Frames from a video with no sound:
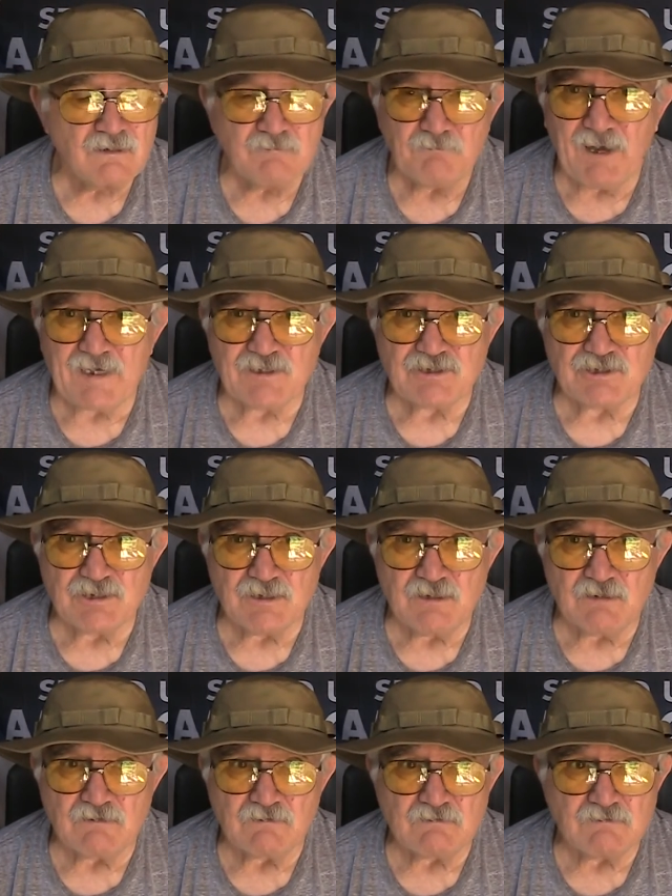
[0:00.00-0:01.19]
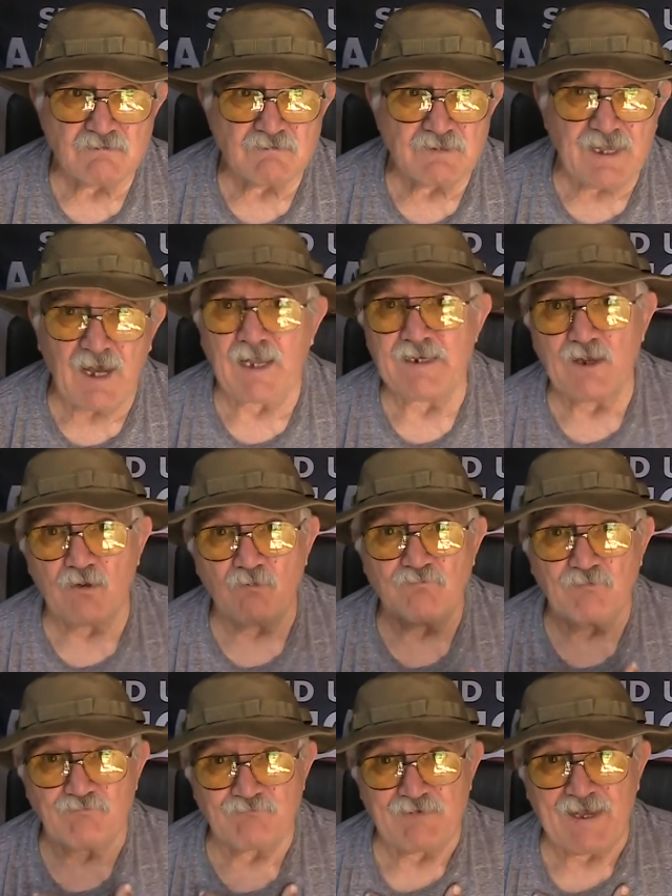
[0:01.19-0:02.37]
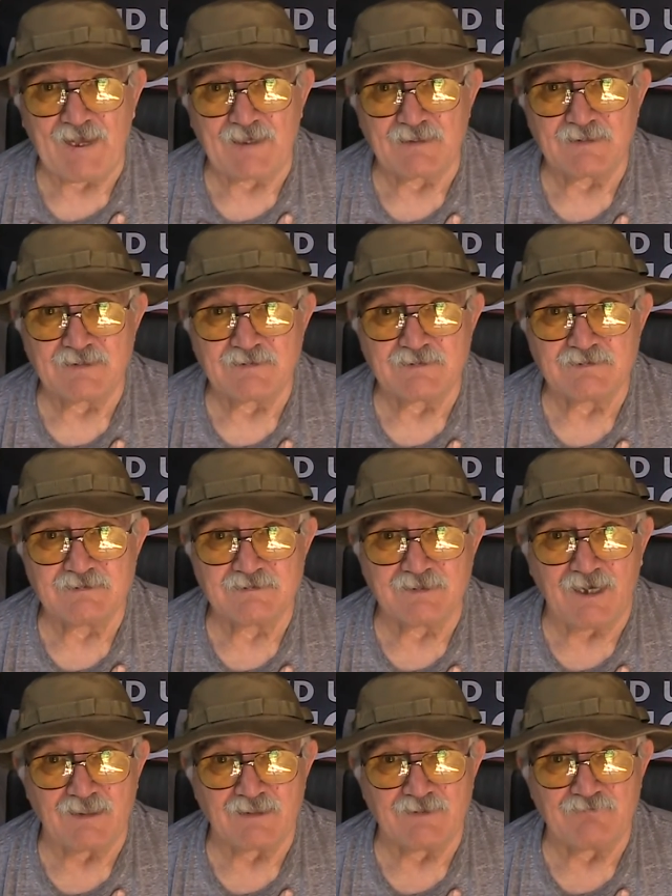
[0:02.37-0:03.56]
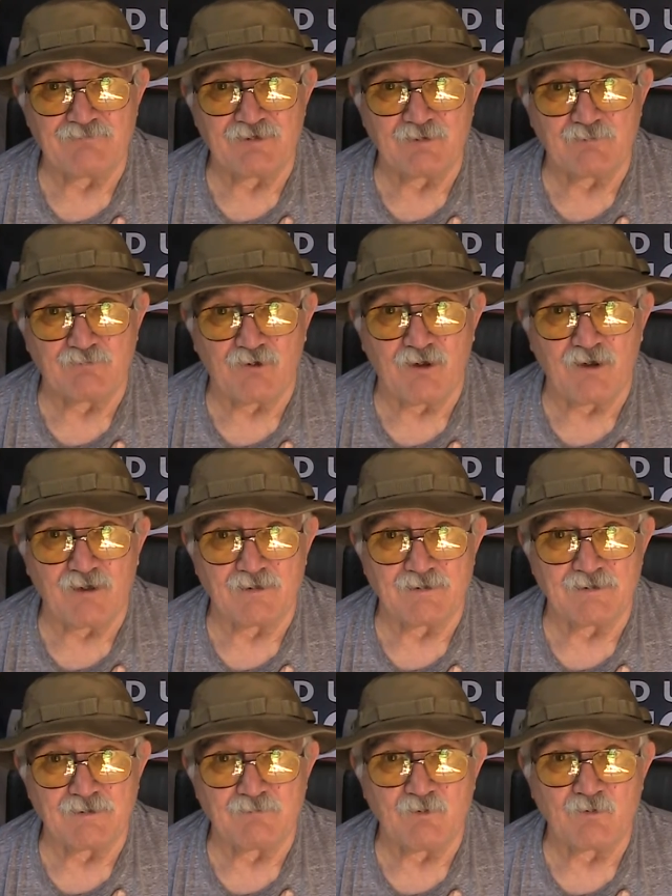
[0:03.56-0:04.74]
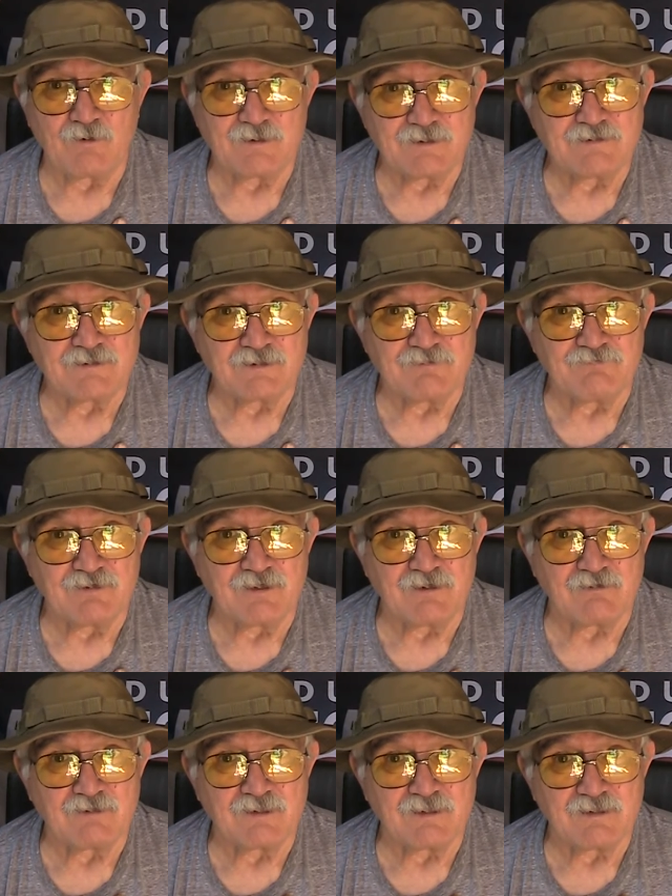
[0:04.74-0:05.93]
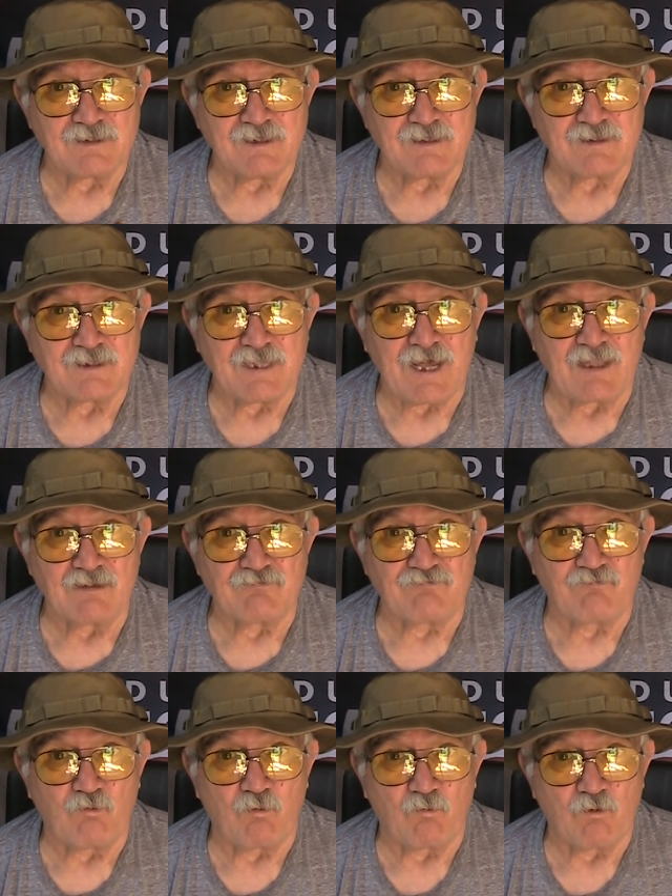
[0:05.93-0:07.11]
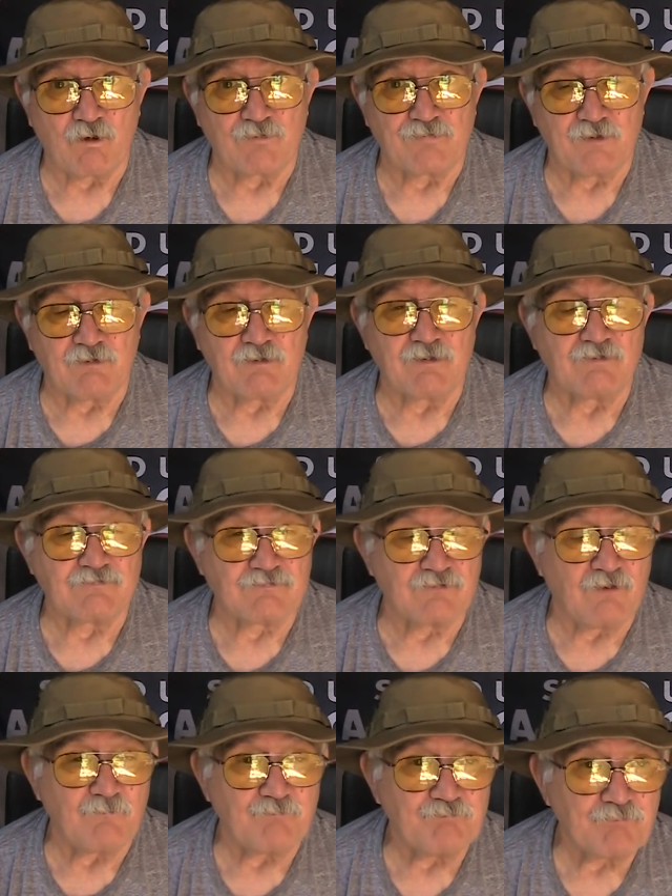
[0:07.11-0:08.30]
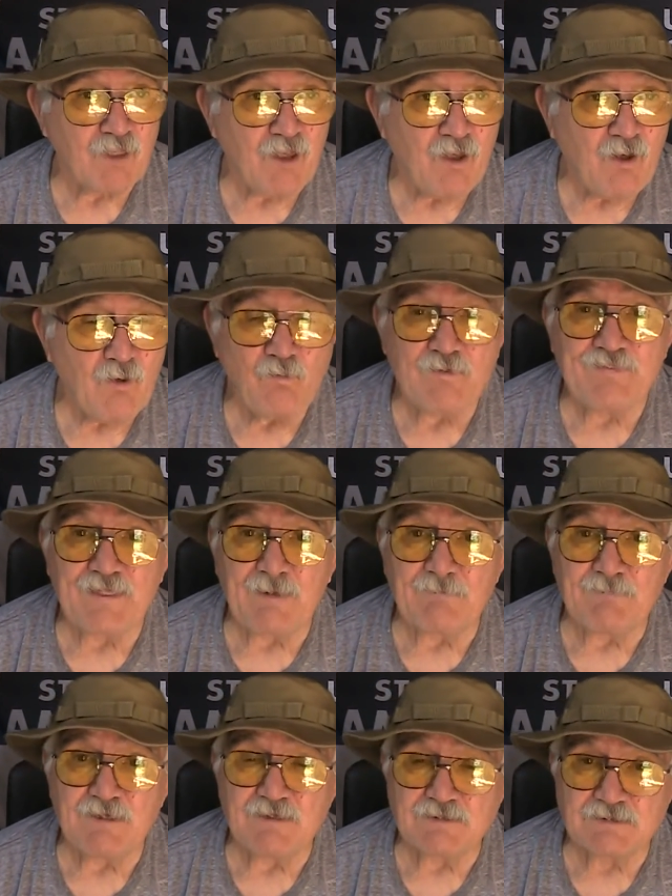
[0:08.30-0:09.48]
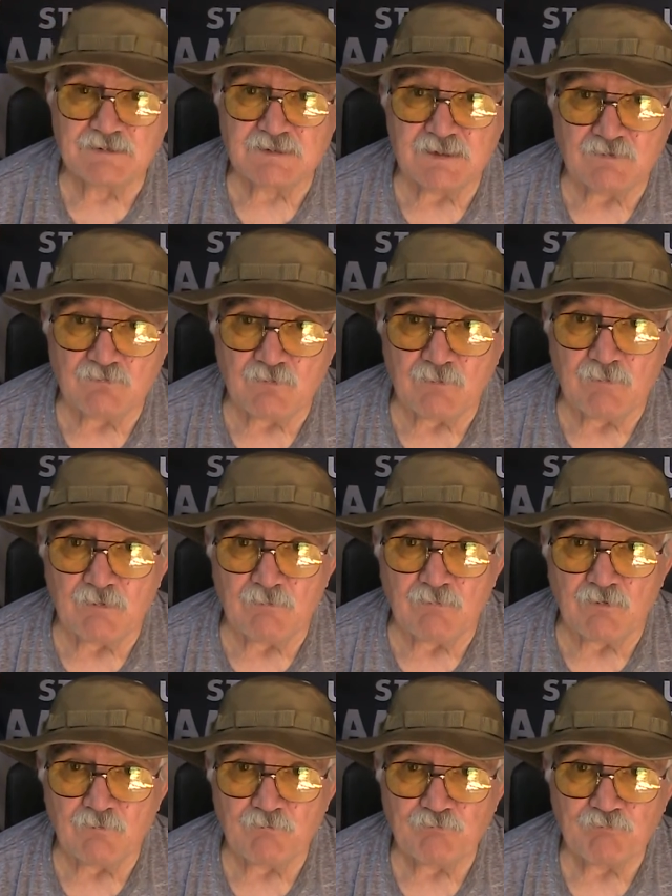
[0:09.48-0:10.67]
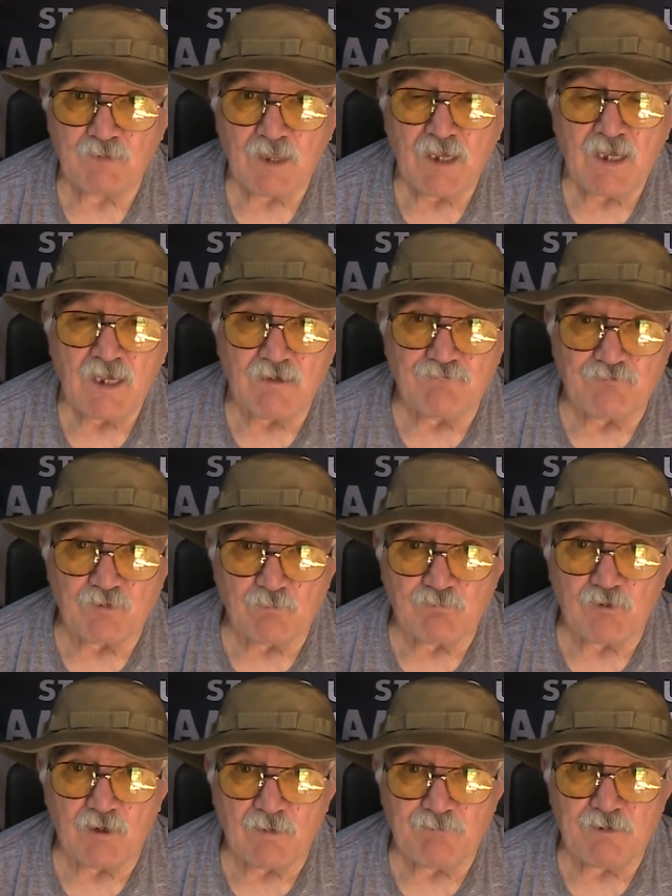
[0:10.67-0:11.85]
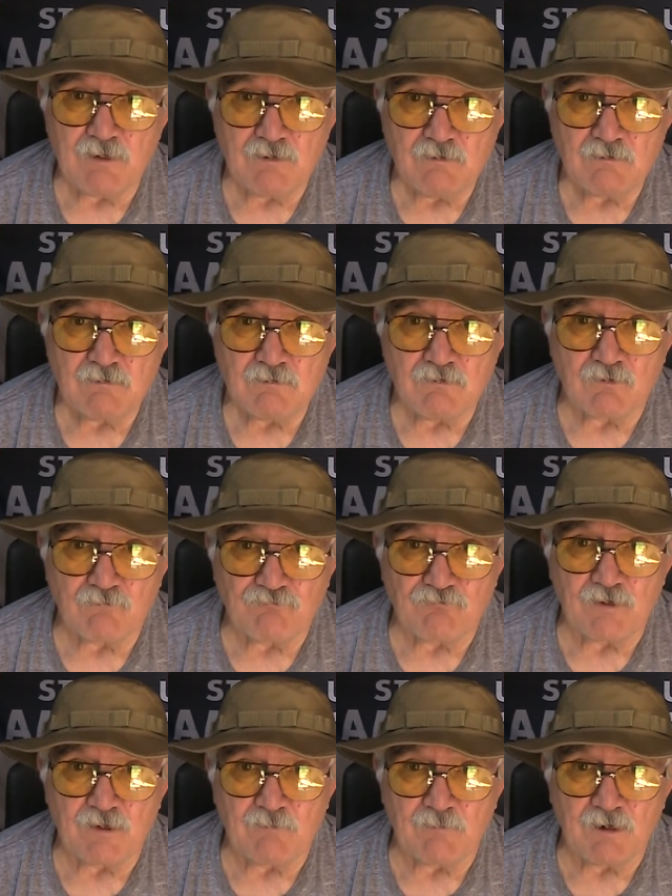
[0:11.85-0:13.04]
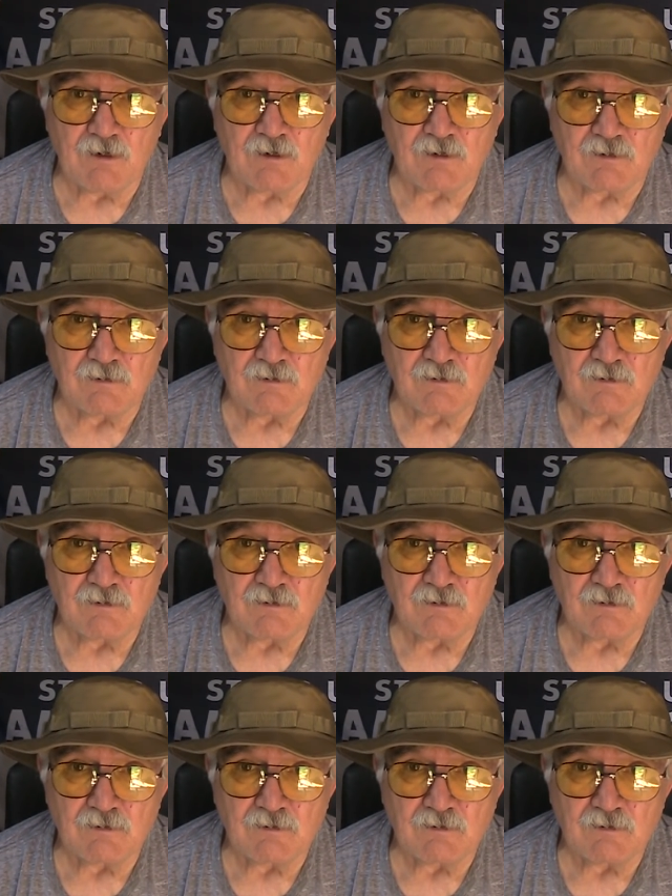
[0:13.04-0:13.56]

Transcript: Mike Chen. Now I know for fact he's not living abroad anymore. He's living here in, in the Dallas-Fort Worth area, so... With that being said, remember, if you're prepping, you're a free American.